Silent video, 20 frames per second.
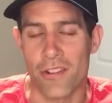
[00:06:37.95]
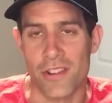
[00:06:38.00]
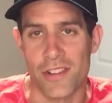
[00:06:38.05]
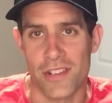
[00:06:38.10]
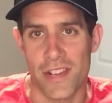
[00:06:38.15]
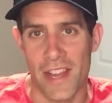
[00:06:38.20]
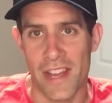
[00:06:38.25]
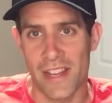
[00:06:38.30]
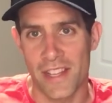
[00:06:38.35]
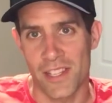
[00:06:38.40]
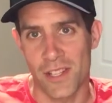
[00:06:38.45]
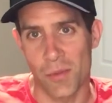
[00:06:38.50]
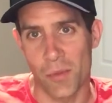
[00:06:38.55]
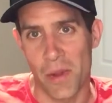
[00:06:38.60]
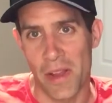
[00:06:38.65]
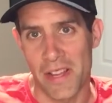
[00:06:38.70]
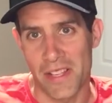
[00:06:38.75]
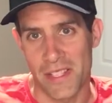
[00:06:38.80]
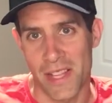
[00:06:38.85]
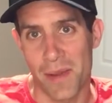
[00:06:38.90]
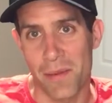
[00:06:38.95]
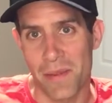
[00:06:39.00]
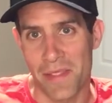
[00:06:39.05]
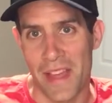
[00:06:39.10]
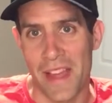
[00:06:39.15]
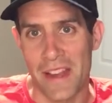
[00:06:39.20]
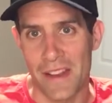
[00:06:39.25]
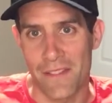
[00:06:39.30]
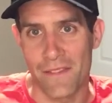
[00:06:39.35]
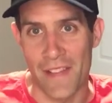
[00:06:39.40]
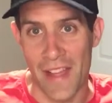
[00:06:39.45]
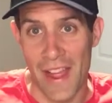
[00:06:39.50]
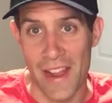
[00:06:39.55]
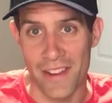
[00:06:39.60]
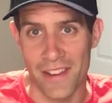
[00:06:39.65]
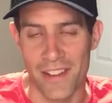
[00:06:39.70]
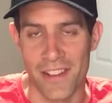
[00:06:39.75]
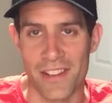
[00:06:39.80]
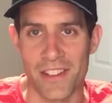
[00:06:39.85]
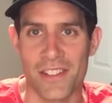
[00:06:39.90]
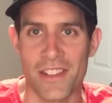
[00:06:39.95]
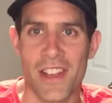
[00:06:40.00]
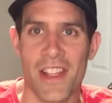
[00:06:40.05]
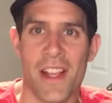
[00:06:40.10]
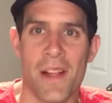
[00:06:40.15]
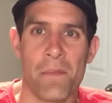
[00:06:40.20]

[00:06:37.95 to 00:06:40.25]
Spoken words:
it takes away some of that advantage